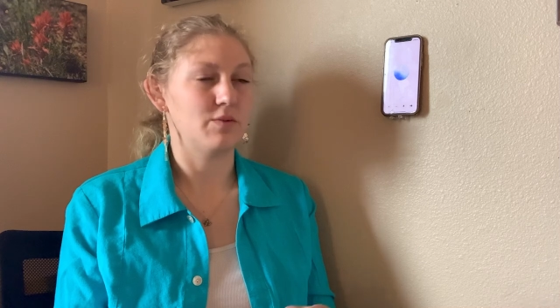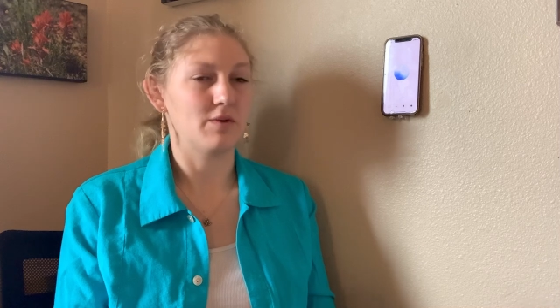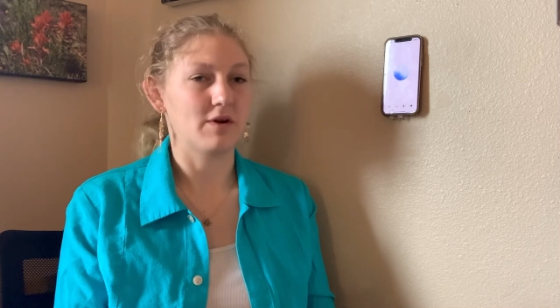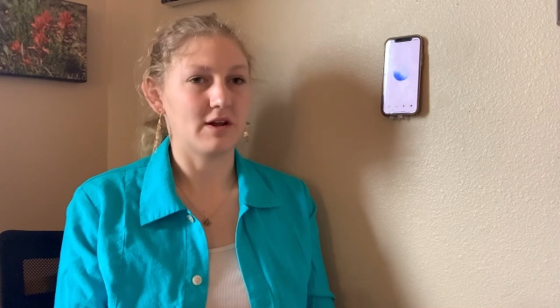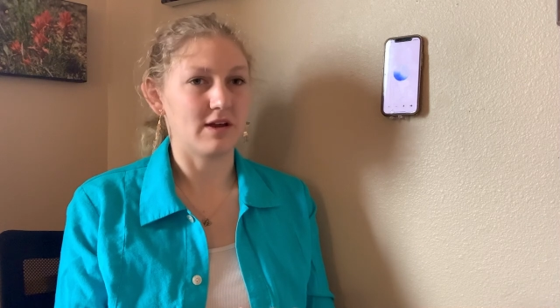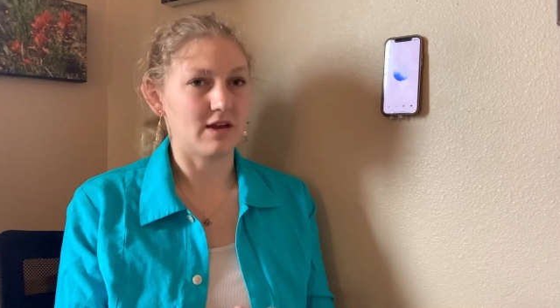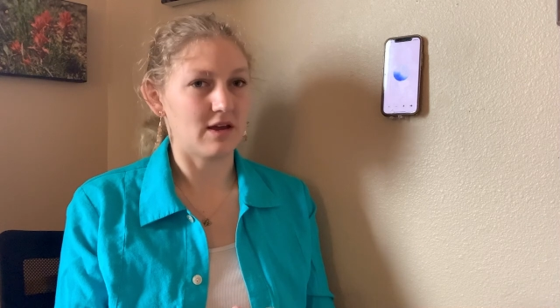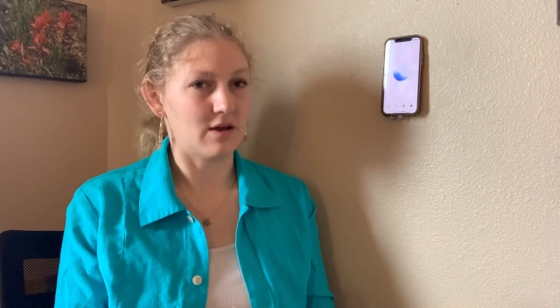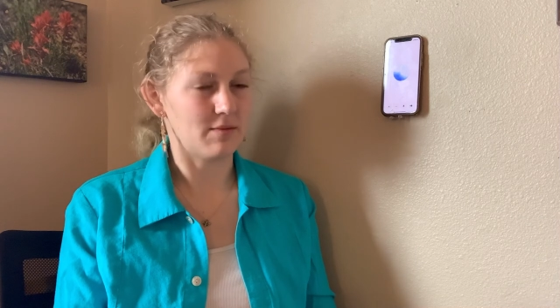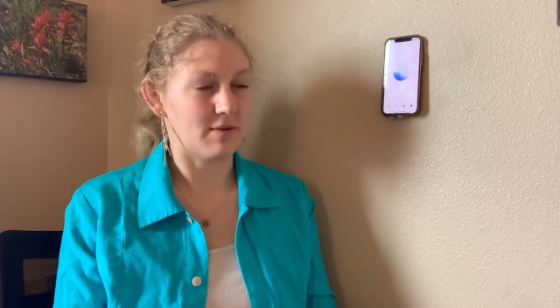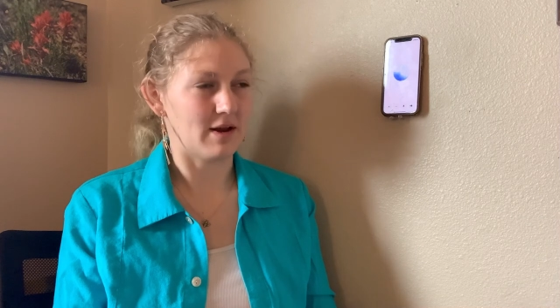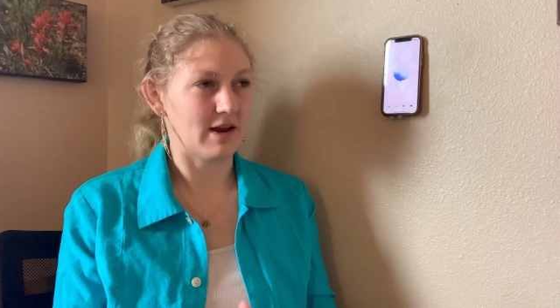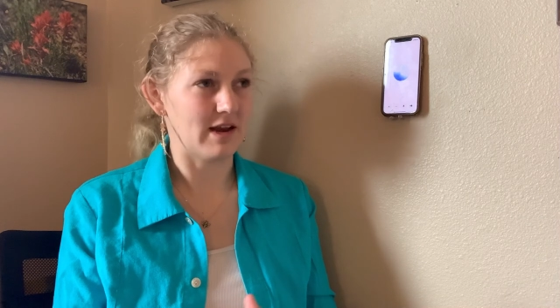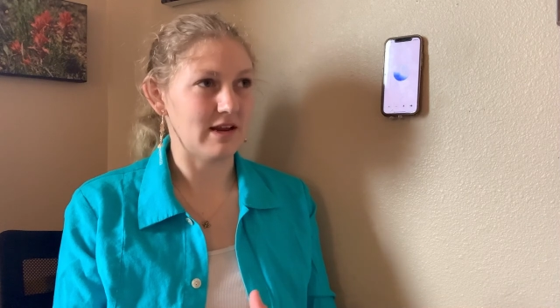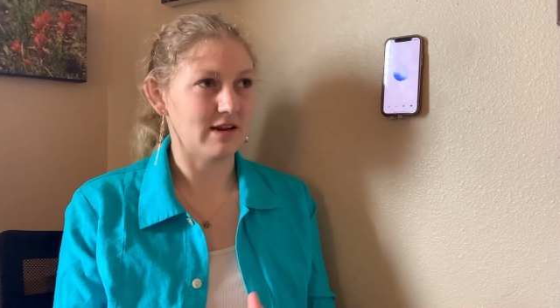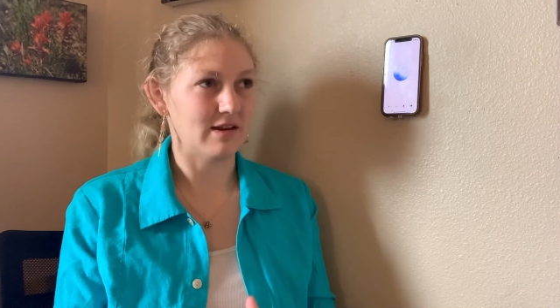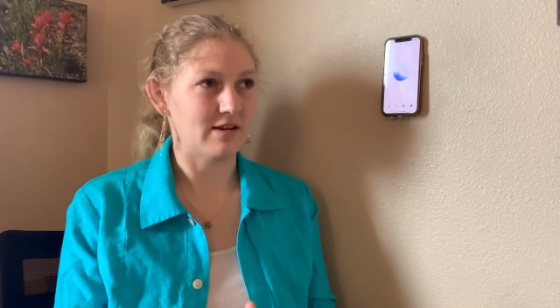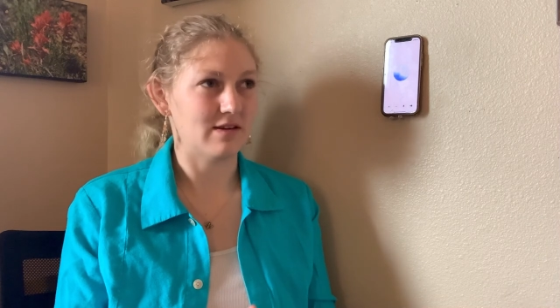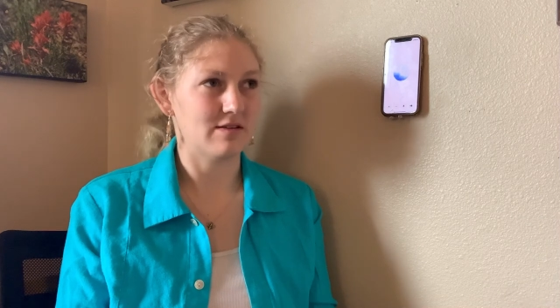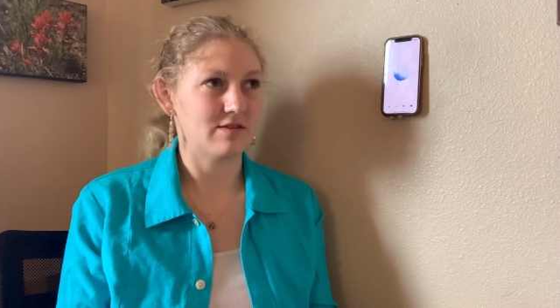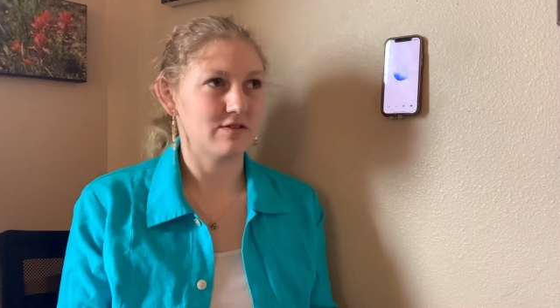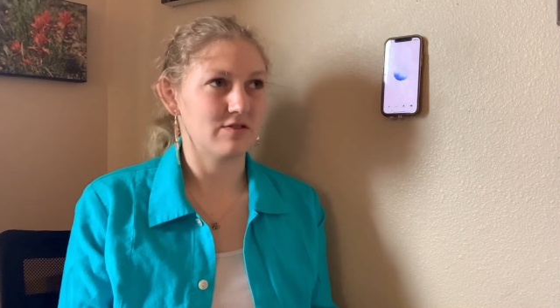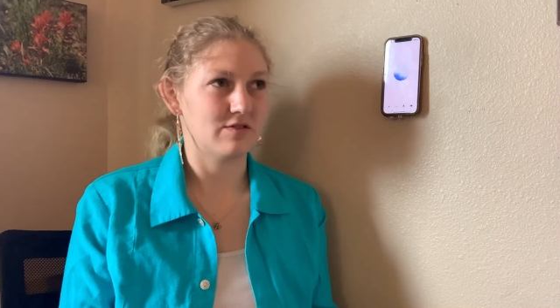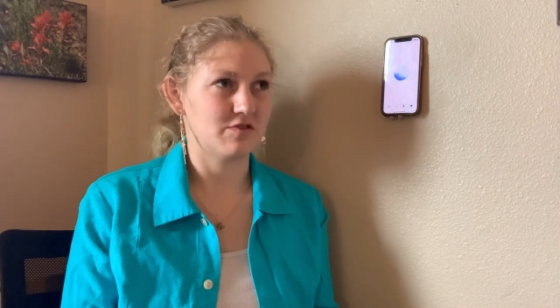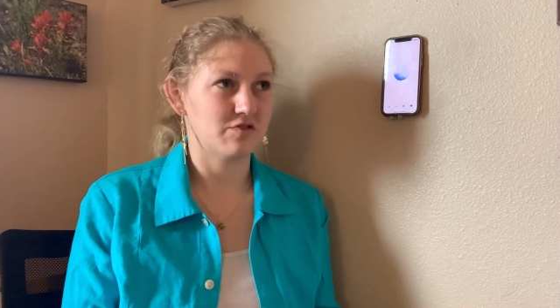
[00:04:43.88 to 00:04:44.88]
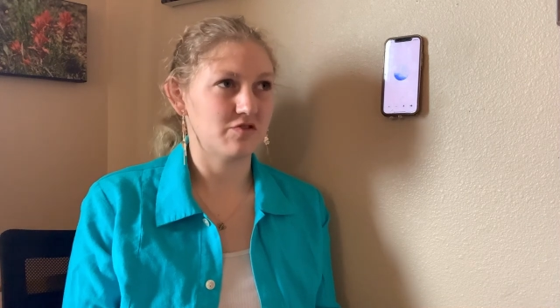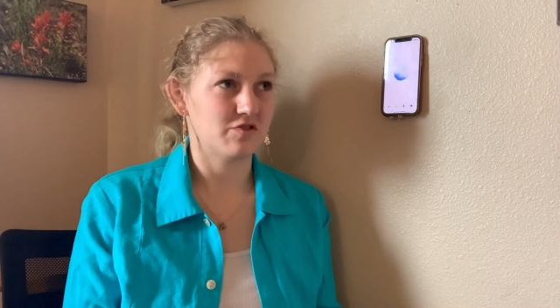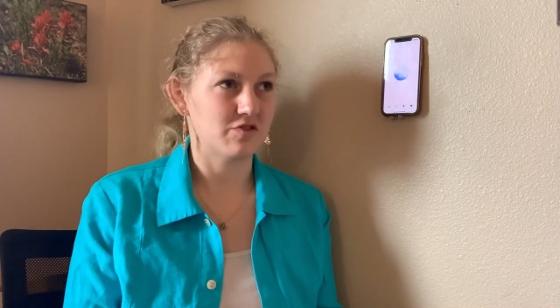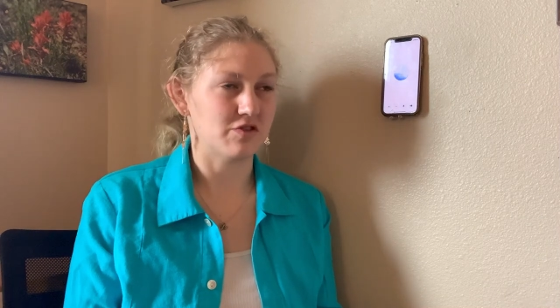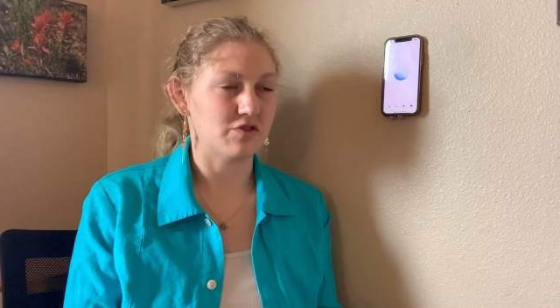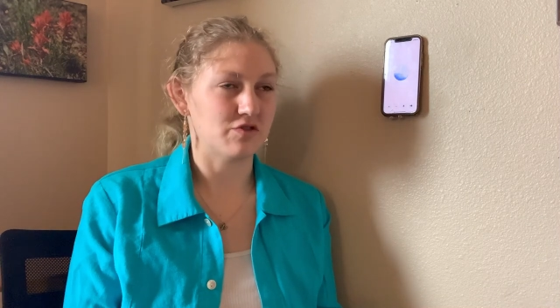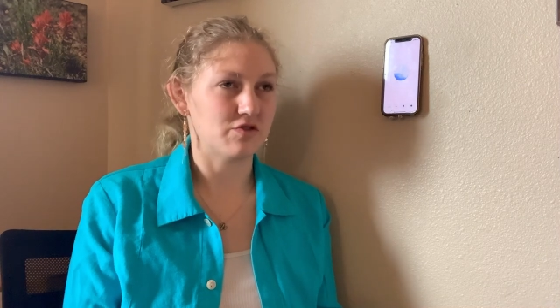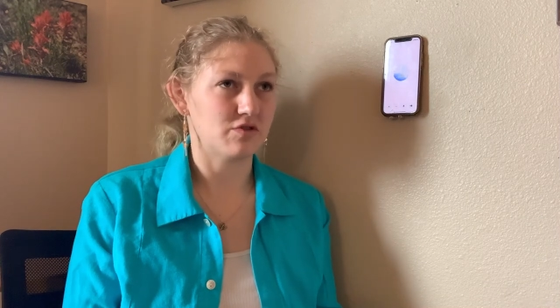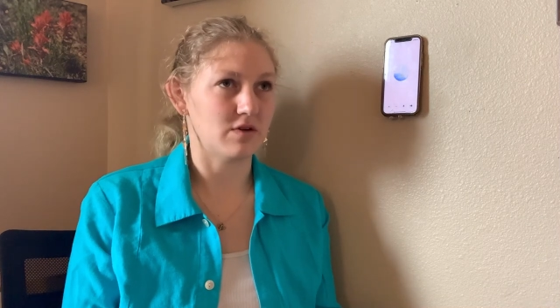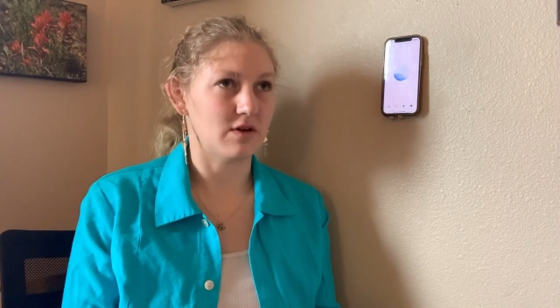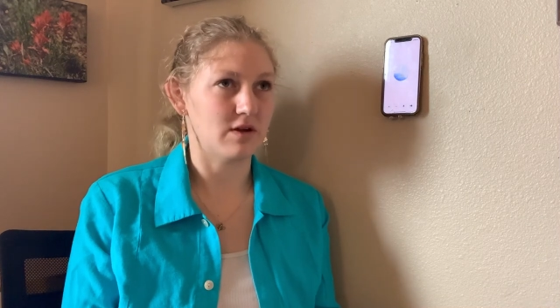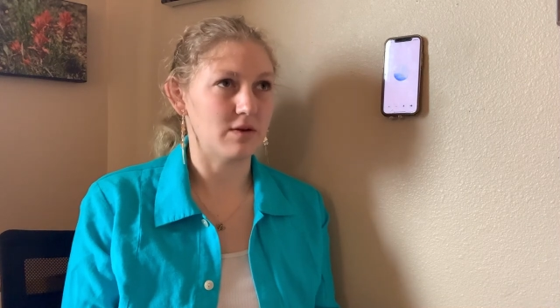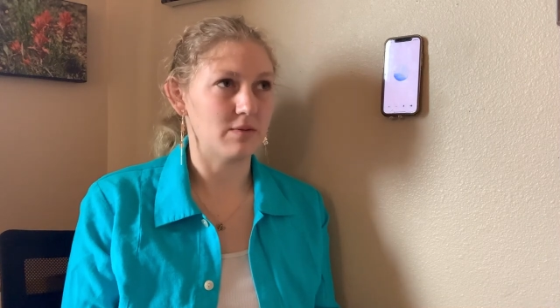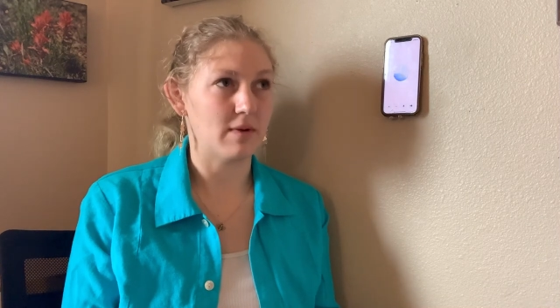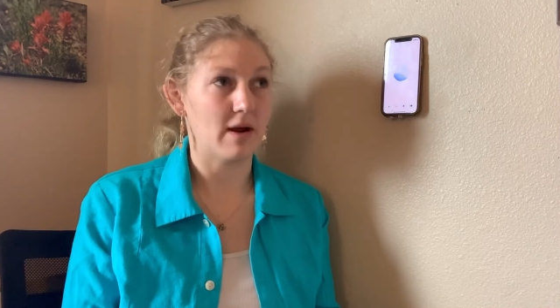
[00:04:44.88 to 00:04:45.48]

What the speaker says: get ready to treat